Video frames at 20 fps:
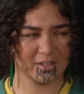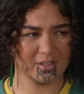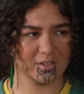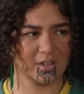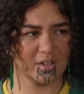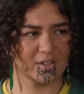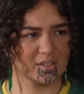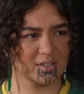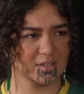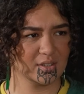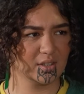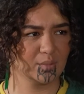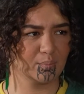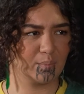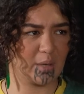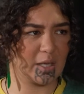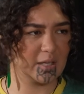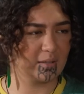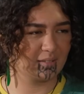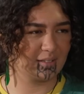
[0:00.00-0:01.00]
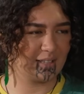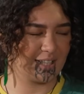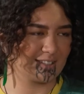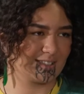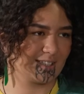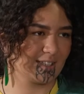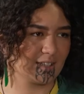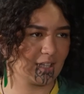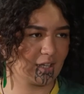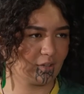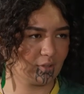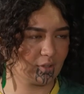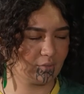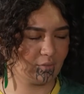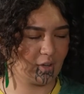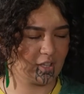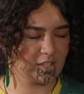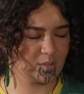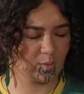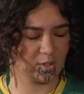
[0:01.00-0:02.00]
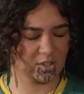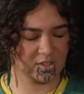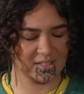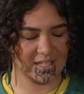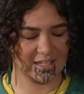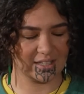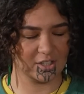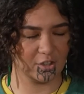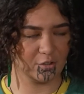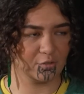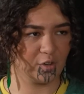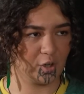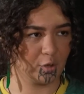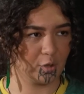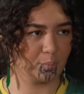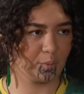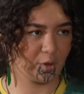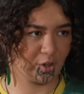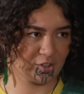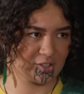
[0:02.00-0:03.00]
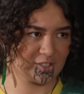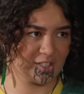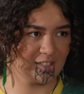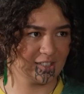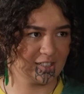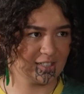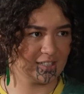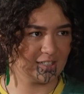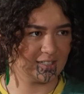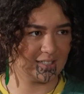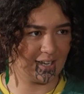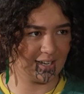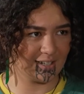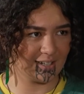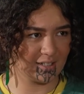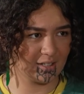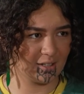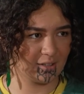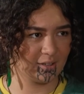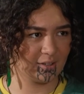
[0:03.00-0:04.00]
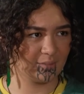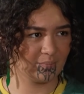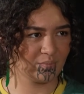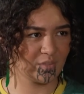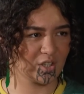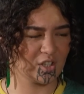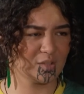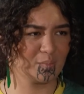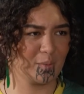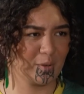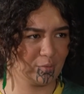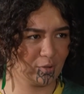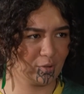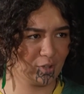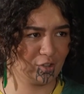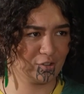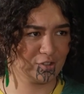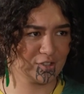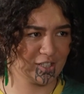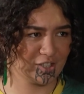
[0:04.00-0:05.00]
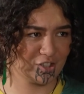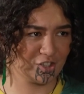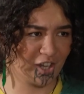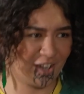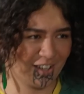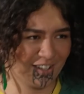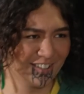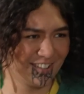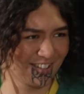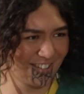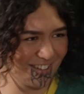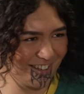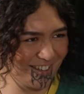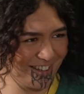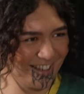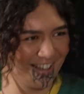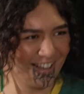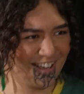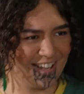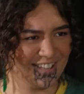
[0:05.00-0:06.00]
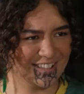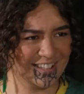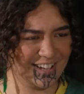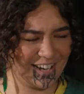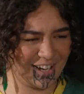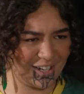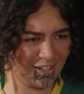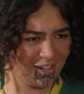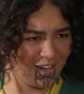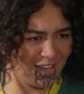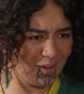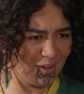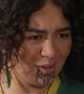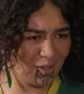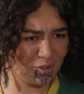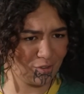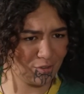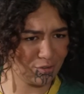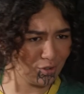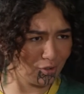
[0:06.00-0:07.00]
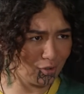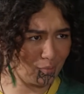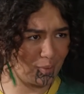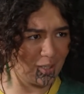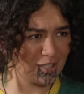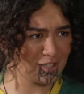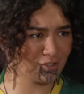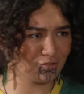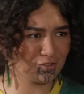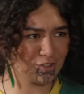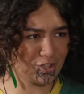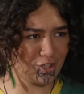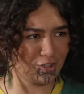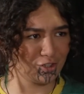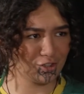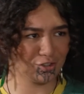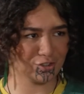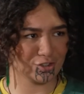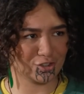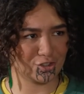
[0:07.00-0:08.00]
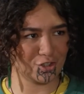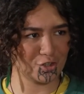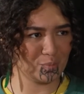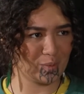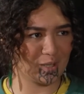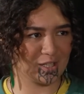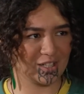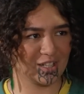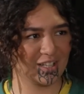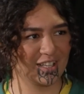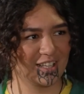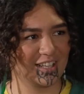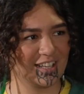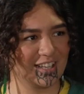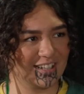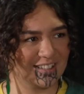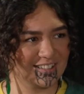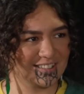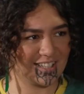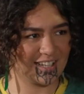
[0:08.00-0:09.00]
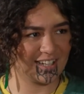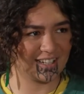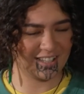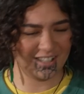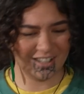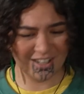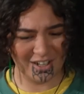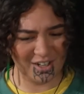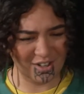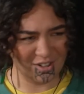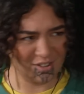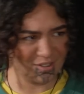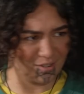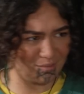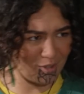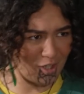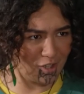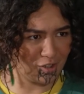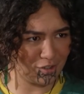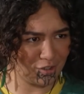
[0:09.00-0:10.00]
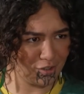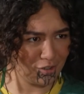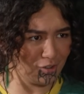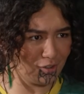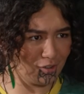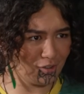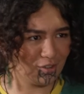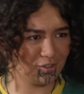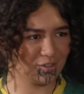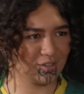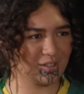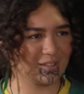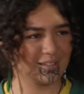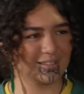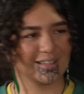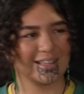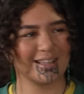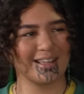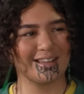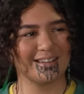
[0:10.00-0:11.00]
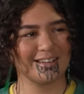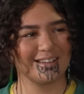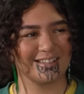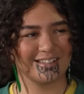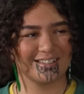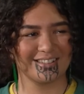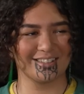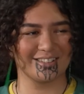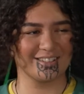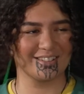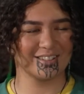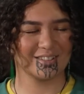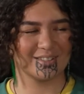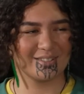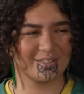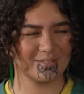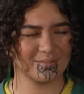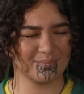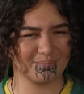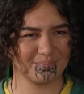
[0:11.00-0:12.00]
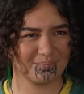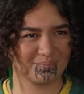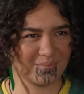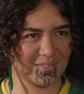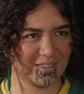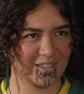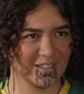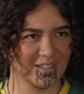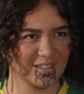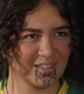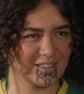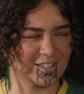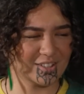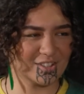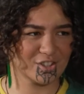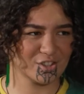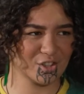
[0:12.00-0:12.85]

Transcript: because yeah, yeah. pe- that's the thing with Facebook is that you feel personally attacked because people lose their shit and they're like you're a piece of shit you're stupid and it's like and it, this has